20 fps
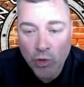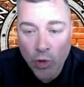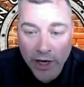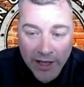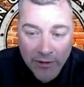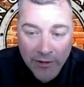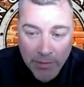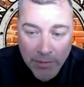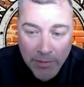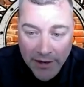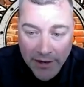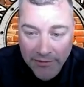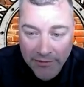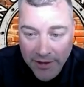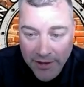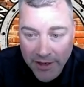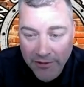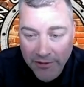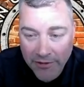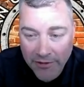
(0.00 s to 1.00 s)
Would I have
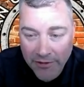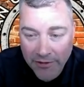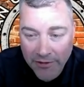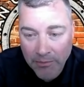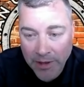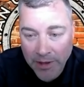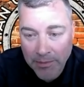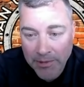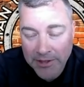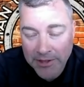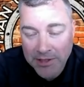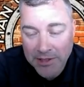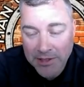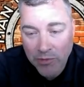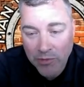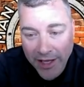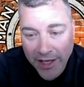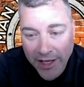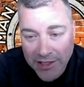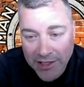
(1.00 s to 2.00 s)
benefited from maybe
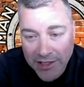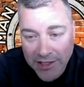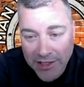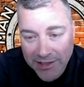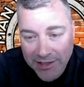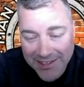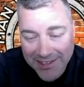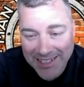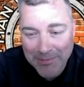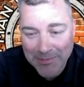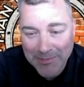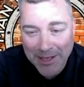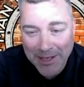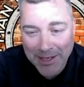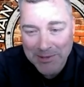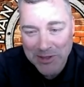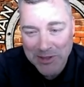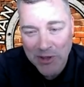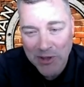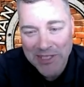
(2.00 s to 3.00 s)
some radiation at the same
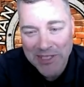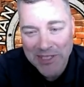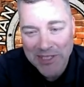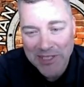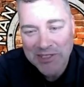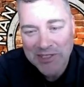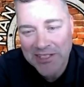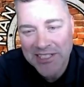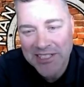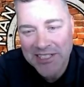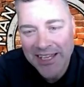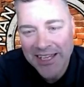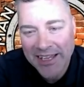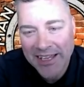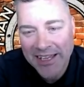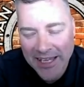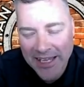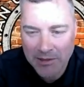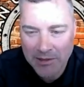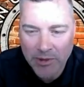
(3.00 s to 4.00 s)
time? So I started
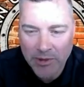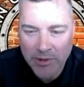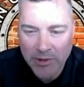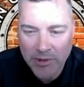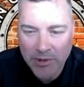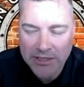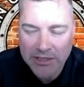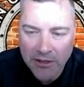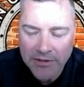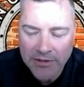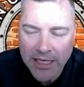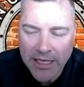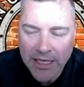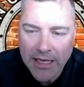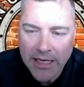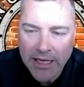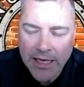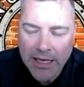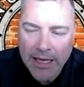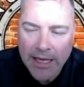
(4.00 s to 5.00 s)
second guessing myself.
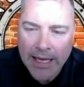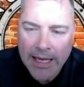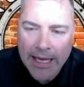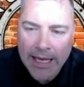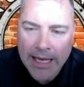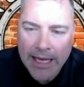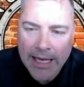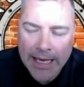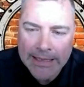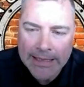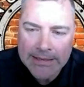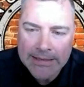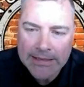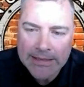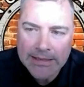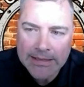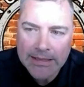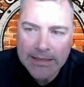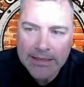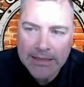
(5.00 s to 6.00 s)

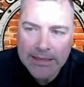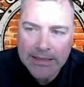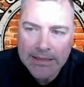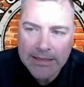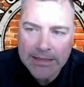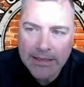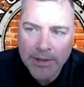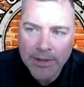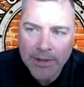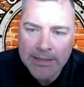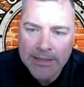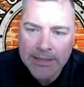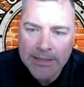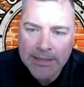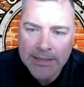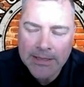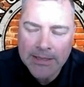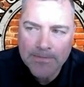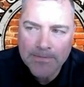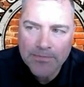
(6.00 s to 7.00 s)
And
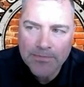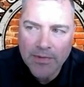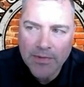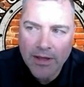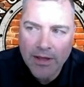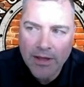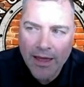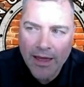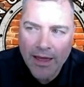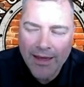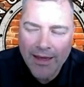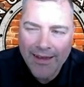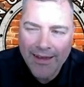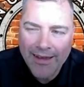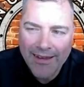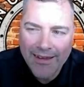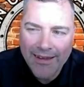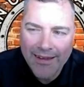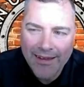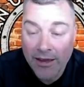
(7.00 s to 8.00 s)
because,
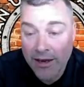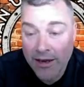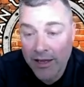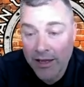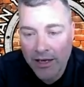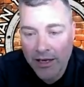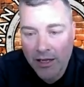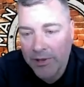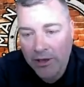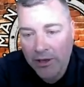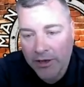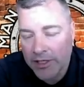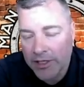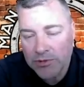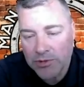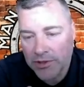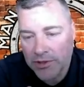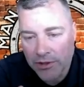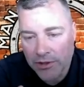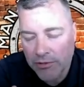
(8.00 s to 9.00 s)
and I'll be
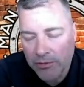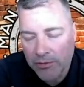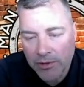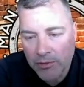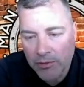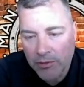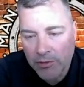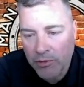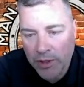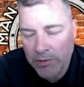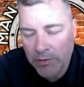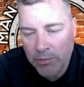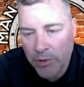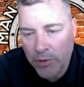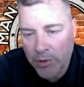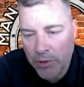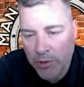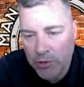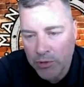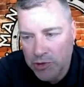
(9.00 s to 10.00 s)
honest with you,
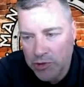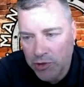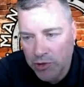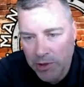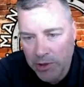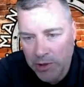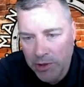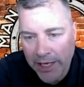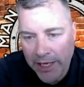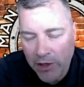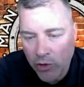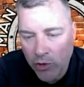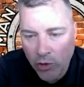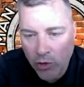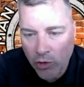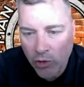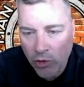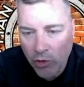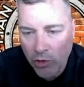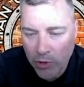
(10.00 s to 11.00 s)
when post-surgery, my
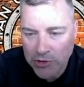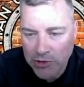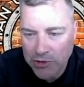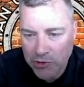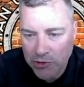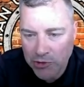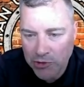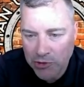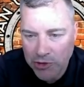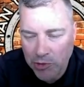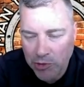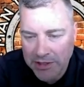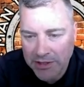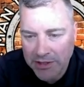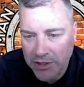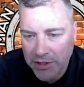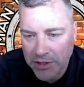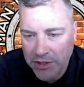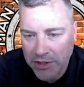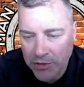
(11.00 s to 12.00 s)
goal of post-surgery
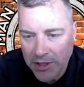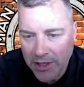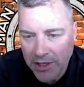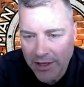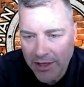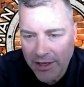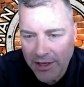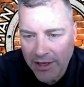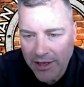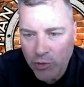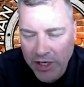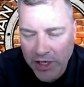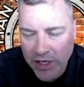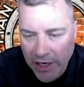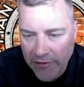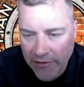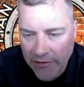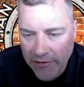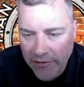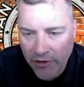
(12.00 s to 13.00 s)
was to
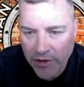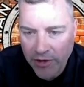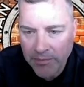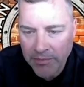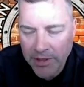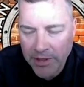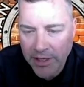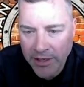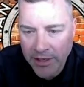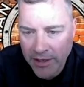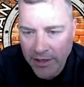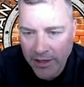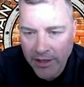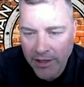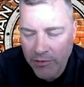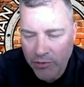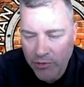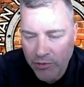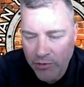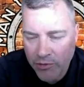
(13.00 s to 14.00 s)
recover from
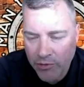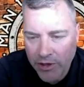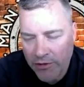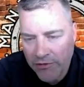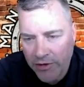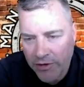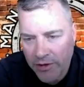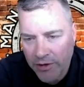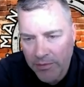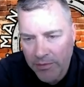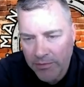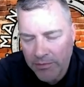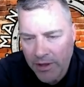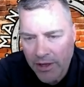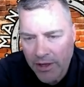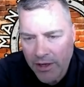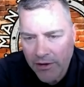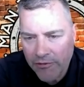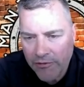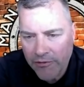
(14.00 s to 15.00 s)
ED and recover
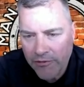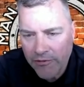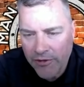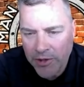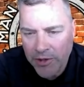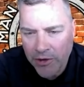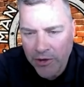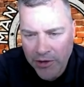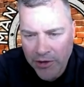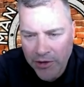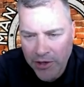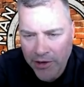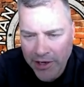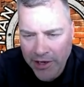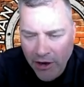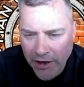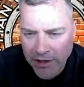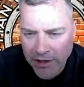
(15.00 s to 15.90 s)
from urinary